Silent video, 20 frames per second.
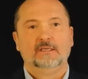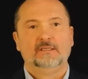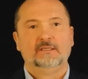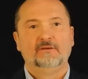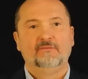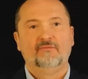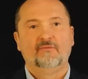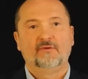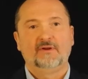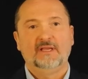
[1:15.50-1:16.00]

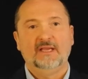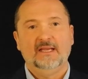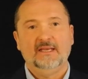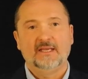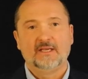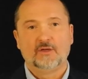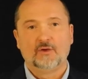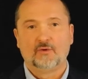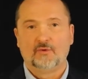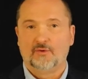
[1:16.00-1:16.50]
The
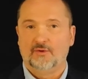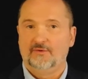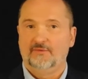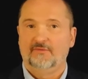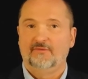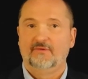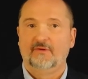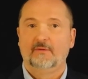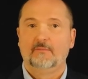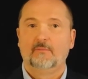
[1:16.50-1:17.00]
forgetting
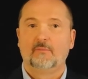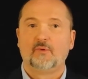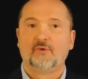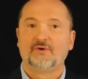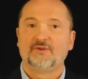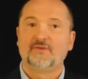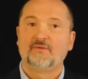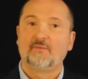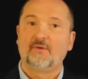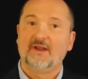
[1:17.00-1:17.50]
curve
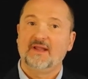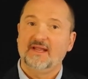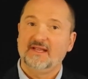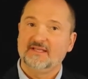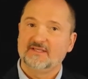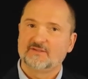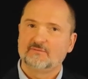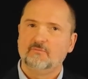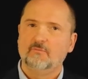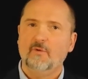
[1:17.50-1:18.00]

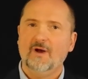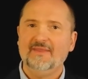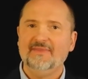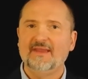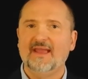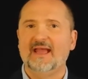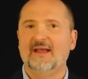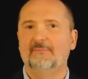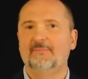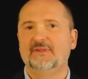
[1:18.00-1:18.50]
portrays what
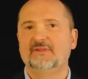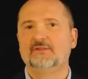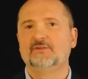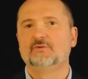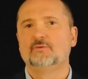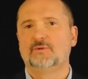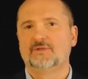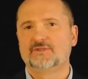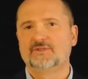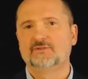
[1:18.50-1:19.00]
happened
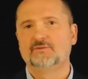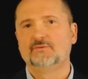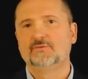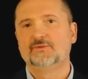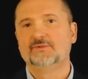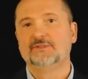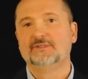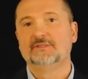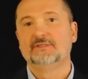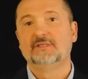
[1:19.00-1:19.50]
to a
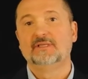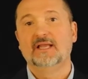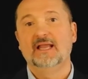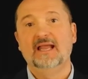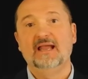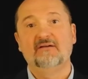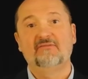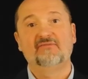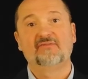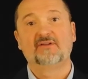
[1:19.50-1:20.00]
student
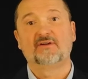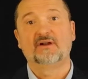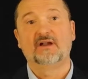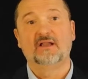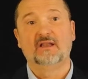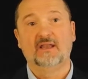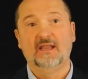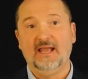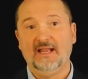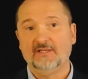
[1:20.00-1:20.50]
after
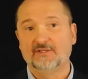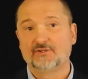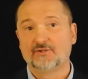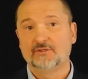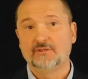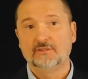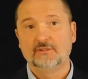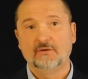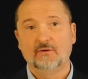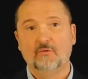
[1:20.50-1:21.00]
a
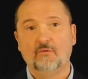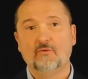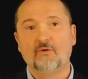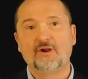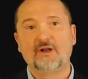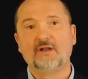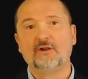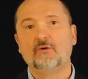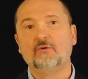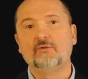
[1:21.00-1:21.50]
lecture
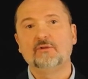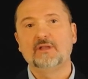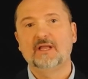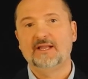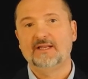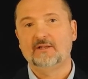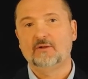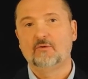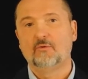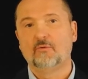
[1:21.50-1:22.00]
or an
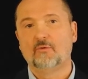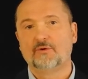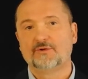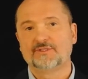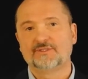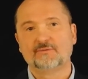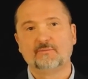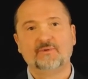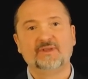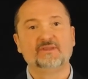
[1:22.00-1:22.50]
online
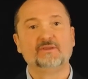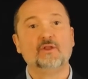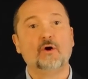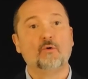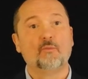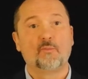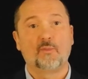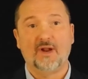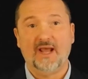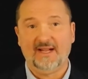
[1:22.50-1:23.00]
course with no
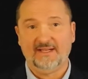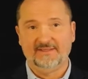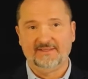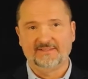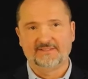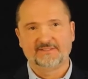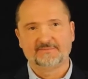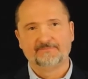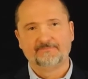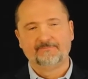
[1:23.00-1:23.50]

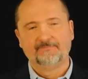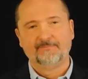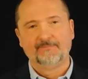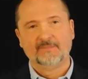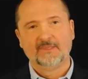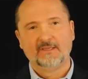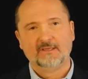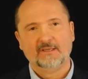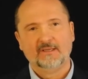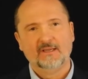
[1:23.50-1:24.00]
practice.
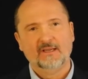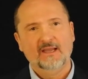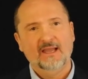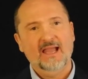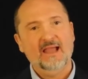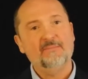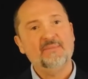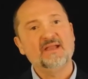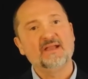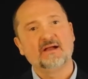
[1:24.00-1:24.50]

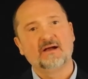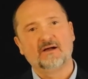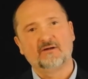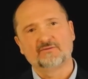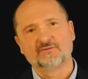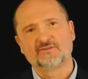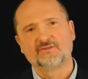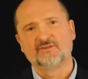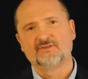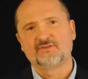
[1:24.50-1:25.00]

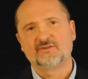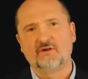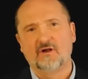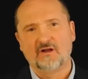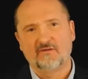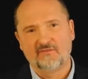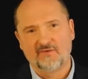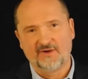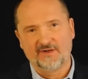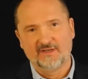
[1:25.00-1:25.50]
Ebbinghaus
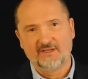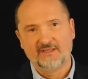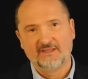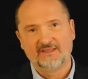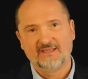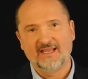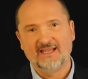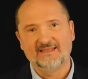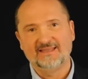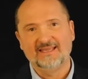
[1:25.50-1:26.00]
discovered
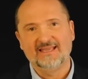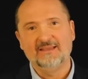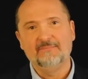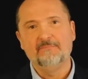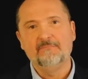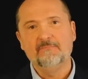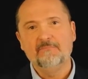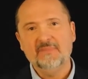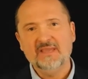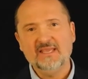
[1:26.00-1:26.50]
that
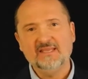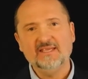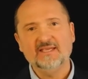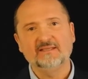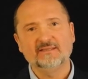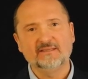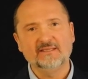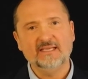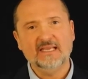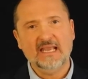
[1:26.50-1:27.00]

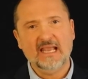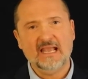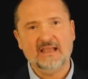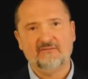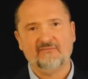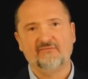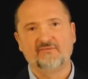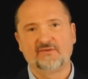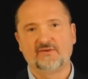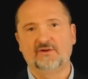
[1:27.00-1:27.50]
immediately
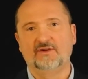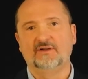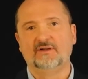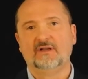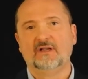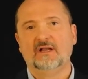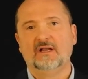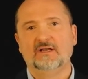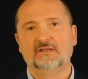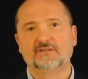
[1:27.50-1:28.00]
after
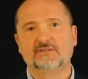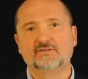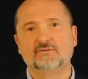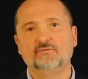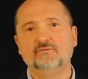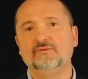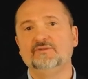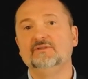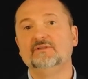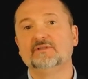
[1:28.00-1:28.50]
a
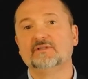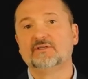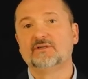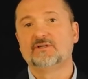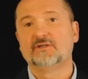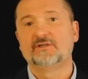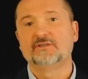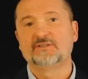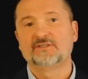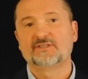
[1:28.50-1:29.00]
student
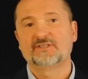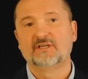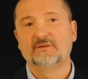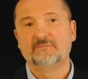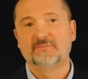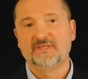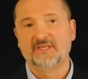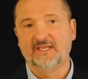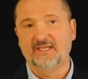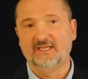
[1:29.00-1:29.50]
learns
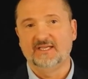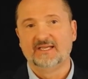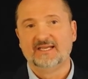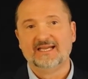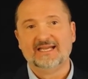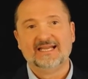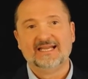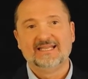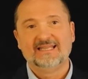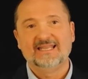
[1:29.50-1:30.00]
something,
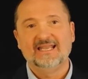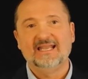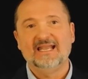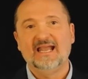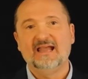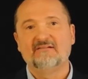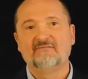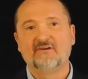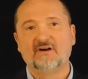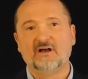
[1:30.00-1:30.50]
they
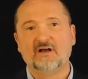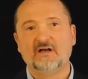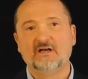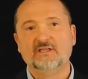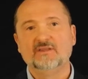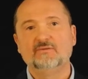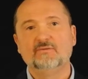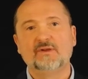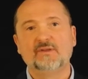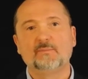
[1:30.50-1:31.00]
have
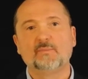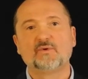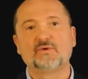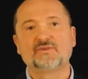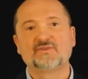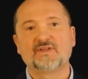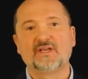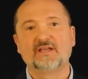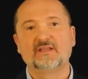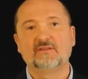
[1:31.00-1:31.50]

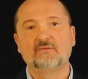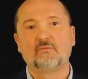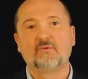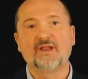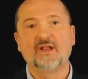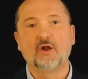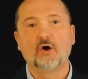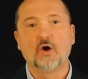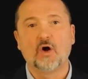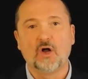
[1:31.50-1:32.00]
100%
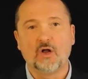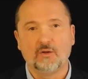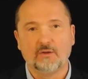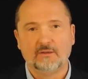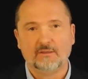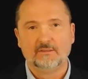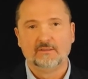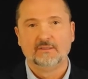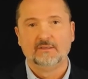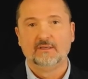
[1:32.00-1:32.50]
recall.
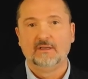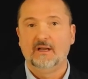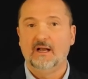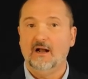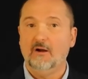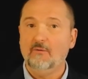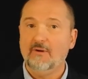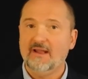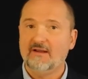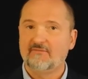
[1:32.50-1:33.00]

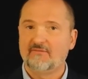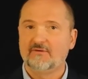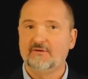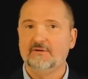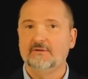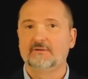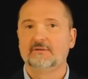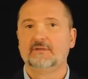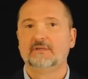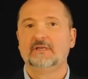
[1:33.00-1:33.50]

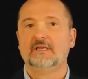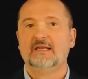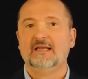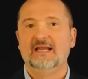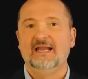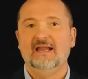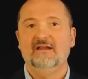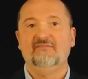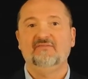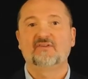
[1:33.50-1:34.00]
However,
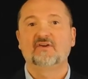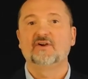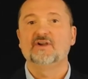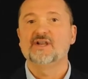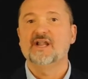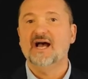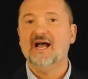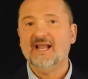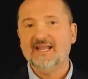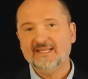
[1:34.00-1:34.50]
after
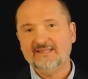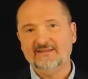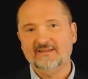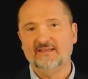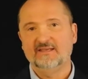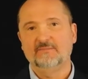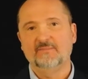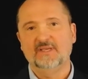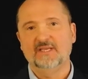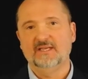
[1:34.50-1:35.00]

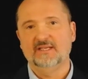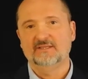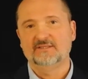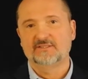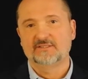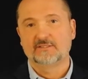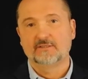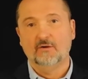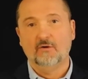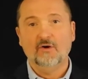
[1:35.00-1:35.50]
19
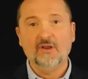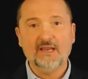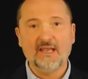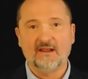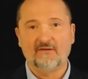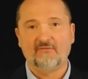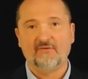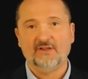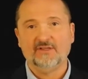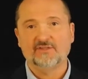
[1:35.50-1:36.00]
minutes, on
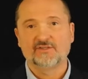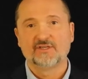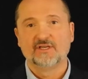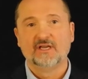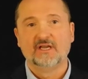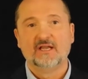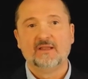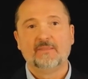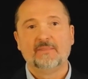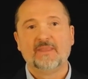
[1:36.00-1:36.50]
average,
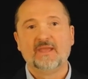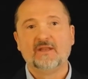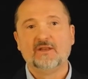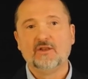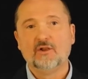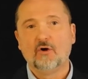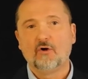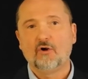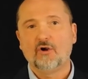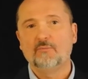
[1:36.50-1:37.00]
the
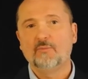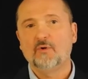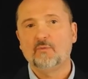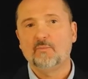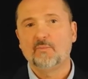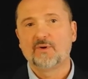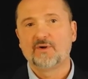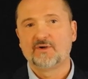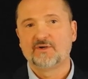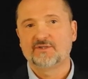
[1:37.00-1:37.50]
normal
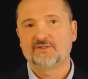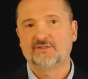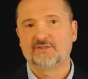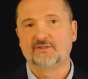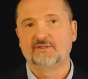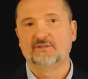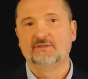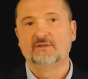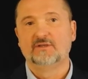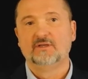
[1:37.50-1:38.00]

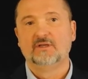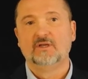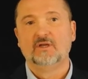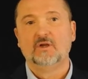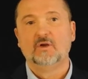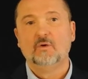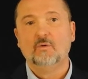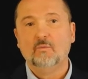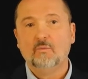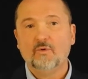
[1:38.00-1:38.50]
person
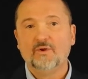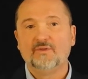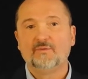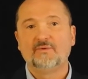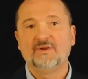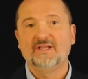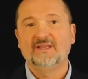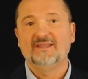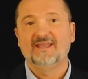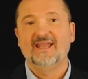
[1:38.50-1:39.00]
would
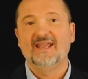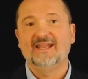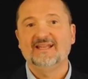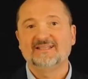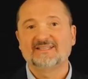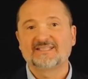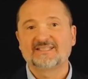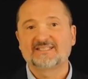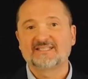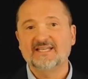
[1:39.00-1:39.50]
retain
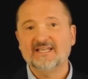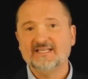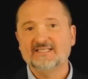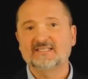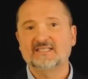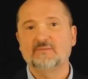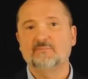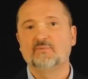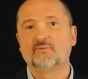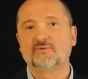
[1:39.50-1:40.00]

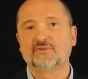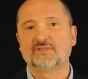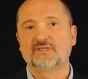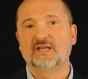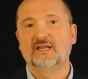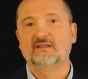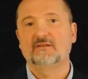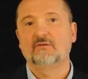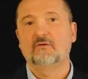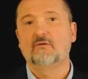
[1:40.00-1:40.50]

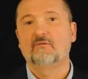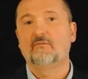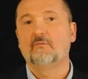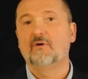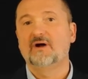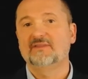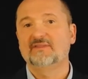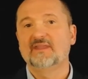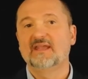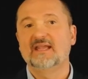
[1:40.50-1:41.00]
60% of
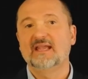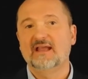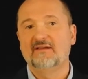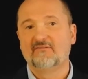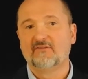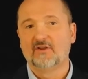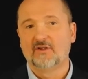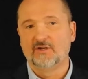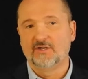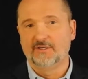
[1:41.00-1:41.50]
what they
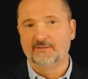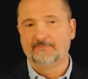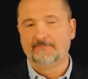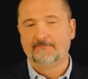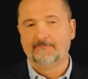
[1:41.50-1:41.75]
have learned.